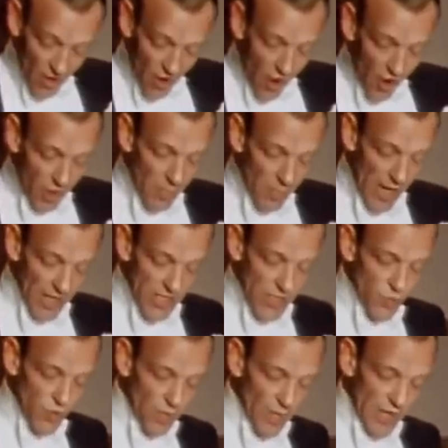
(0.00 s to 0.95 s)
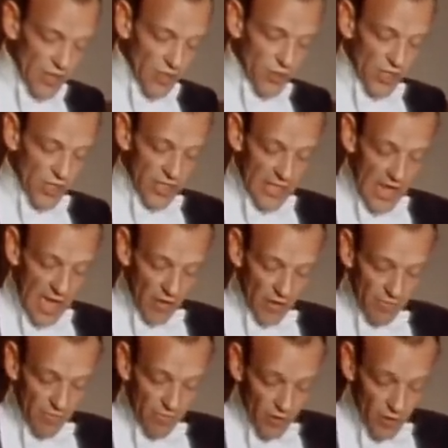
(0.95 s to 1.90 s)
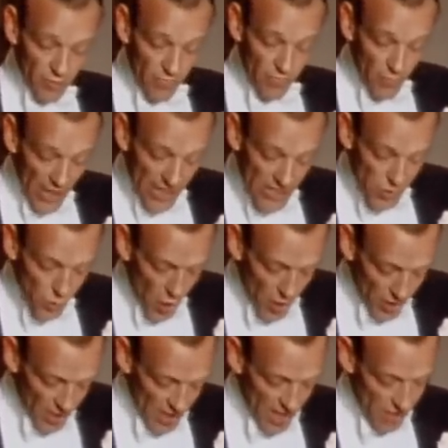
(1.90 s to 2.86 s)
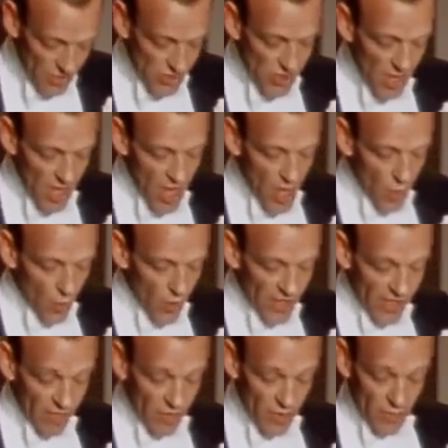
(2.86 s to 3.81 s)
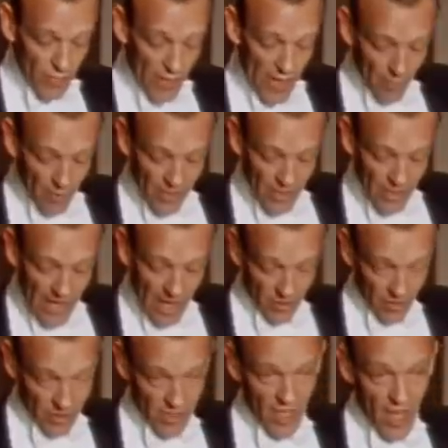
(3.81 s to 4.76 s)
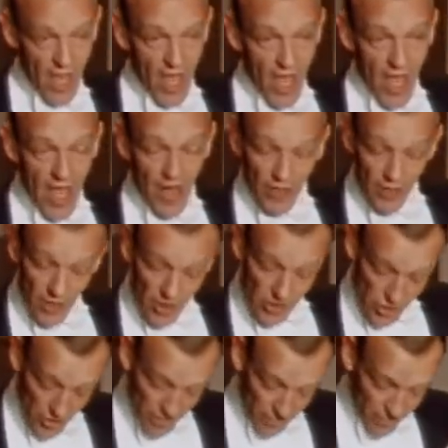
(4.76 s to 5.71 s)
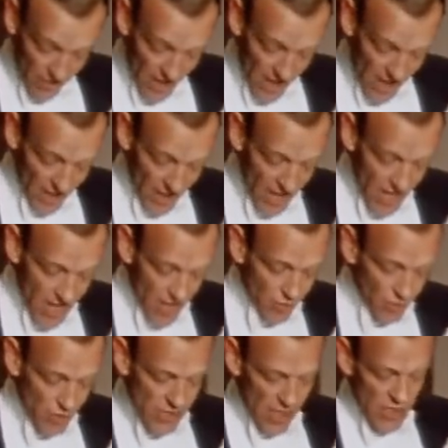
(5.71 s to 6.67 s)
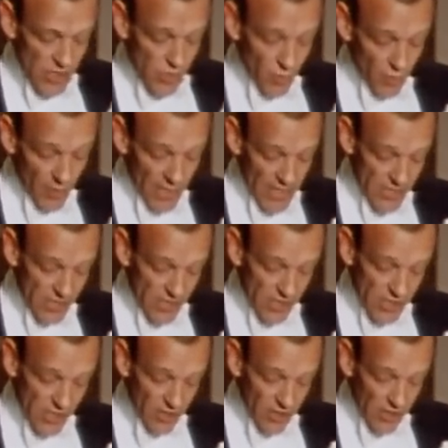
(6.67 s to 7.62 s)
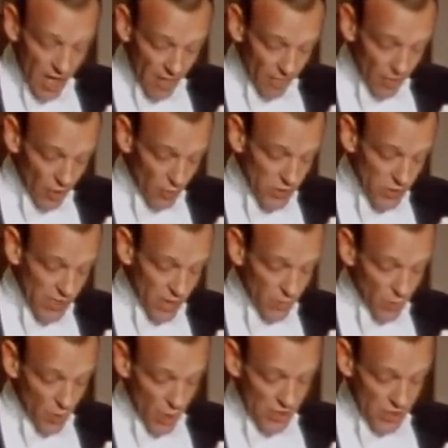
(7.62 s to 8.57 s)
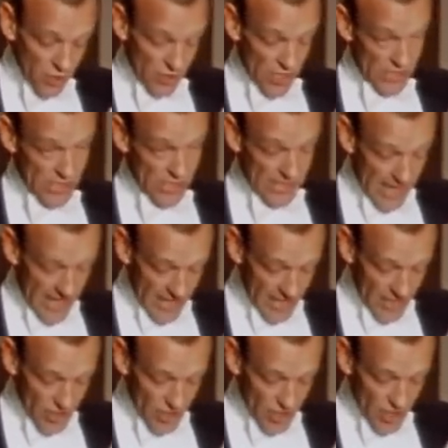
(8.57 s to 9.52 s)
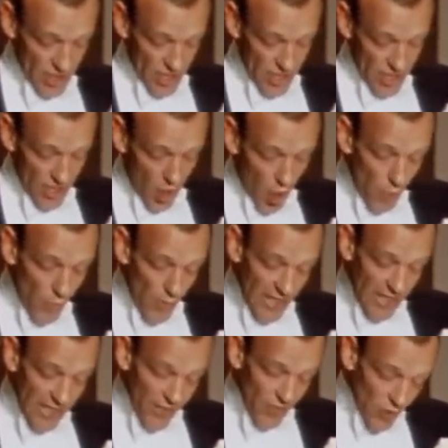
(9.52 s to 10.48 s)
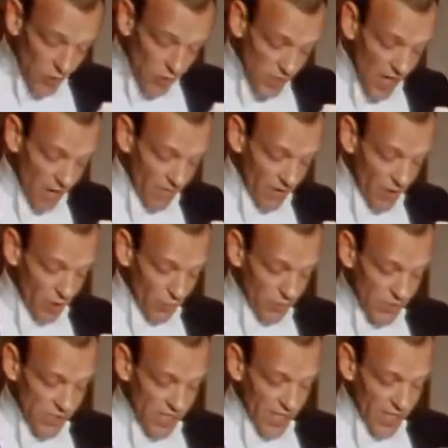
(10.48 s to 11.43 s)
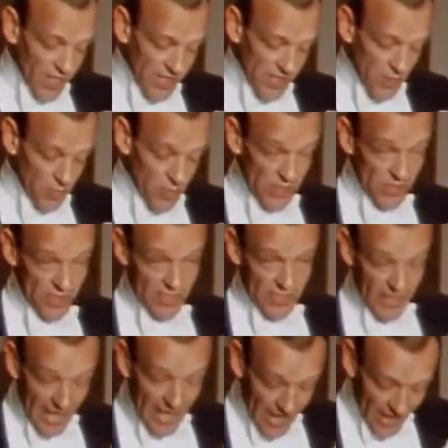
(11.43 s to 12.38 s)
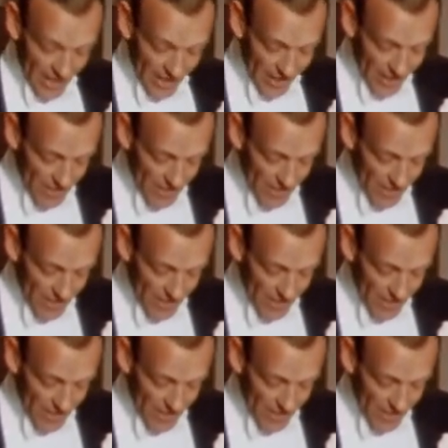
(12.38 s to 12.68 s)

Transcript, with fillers: All ballots were mailed to the accounting firm of Price Waterhouse, where they'd been properly accounted and certified. The results were placed in sealed envelopes and brought to this stage. Opening those envelopes is the business at hand.